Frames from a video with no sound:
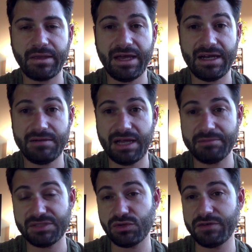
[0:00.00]
And I'm
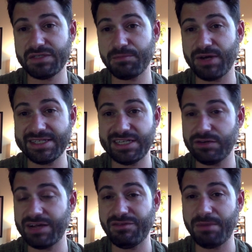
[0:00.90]
sort of surprised they
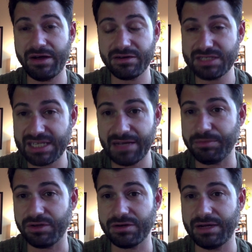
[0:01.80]
don't have a modern
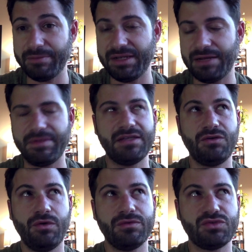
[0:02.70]
sampler. I mean, I'm
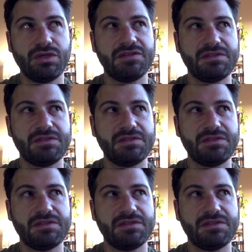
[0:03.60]
not sort of